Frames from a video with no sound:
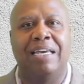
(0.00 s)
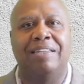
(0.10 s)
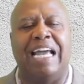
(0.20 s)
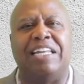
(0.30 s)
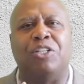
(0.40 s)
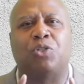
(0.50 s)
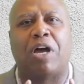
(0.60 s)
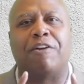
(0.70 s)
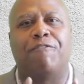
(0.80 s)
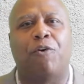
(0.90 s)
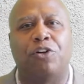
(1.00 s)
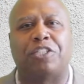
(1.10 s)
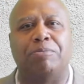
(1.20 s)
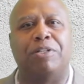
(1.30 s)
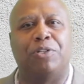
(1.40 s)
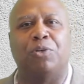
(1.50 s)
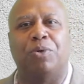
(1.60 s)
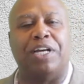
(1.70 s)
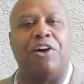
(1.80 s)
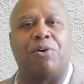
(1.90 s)
They didn't try to force him to do
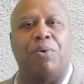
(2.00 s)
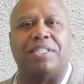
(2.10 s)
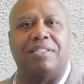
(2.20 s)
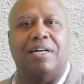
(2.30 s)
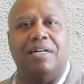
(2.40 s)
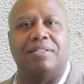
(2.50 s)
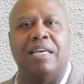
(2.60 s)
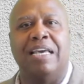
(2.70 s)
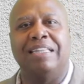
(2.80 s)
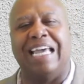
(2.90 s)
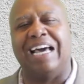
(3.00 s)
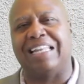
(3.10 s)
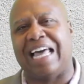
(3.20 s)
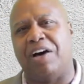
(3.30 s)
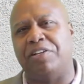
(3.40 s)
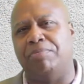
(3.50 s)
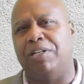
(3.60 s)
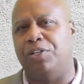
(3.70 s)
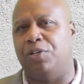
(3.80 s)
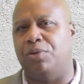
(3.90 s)
what Eric Wentz does. They allowed him to
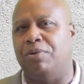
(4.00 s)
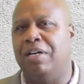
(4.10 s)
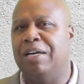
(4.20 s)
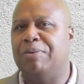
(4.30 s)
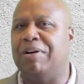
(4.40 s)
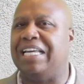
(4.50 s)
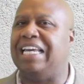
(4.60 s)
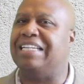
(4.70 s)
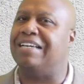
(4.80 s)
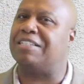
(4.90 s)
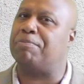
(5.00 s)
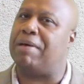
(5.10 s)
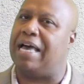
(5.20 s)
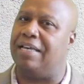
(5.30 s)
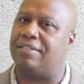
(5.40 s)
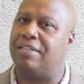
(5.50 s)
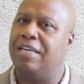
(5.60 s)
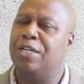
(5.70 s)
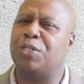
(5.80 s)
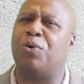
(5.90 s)
do what he does best.
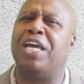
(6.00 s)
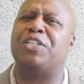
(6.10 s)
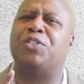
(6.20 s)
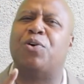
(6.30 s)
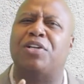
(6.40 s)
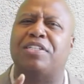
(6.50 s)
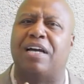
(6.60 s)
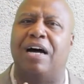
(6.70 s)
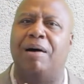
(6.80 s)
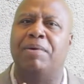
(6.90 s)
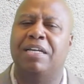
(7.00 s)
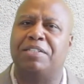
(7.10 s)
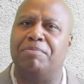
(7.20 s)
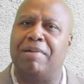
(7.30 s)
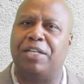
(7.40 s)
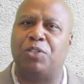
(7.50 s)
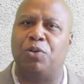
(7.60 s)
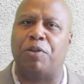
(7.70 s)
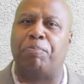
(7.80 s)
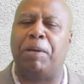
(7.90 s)
So it's your job to make
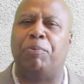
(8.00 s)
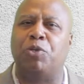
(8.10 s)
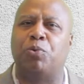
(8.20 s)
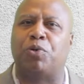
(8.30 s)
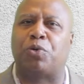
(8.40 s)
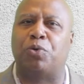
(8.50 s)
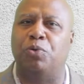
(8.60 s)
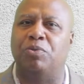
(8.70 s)
sure the people you recruit,